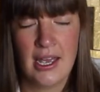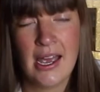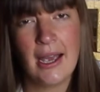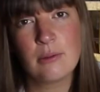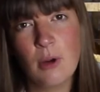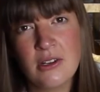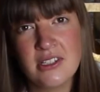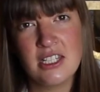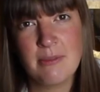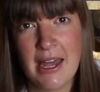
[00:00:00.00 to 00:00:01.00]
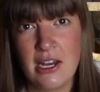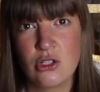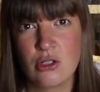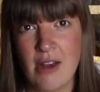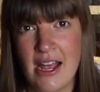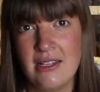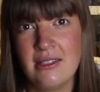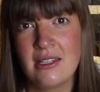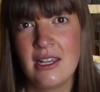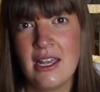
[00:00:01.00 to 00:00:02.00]
Our Roxy's Paddock
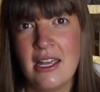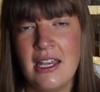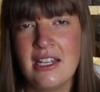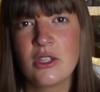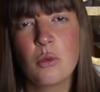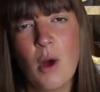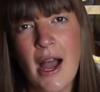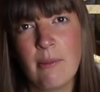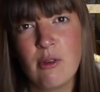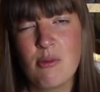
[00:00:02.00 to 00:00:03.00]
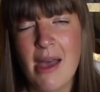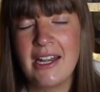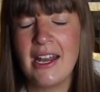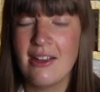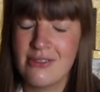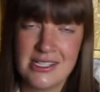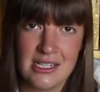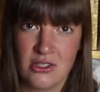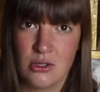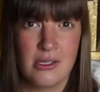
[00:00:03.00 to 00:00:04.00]
Shiraz is the wine we've made ever
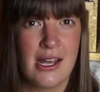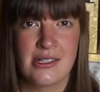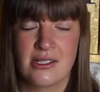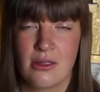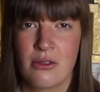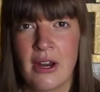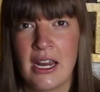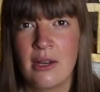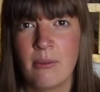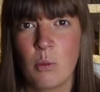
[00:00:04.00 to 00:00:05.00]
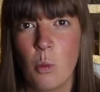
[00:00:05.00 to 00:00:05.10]
since 2003.